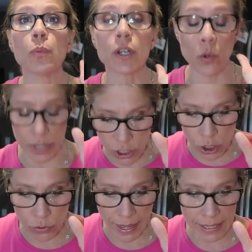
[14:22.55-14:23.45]
We're going to
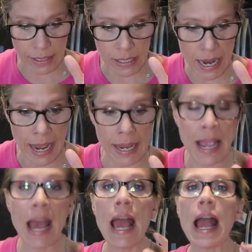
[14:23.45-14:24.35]
do that
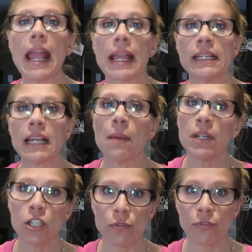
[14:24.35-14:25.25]
today, and I'm
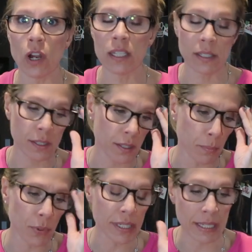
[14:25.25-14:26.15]
gonna defrost
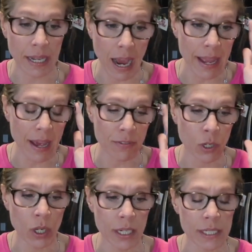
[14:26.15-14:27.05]
some brisket I have
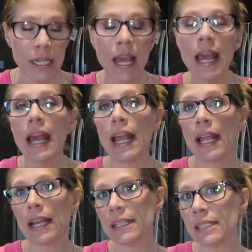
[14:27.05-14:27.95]
cooked,
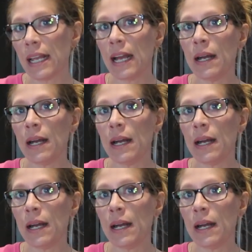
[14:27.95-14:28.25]
and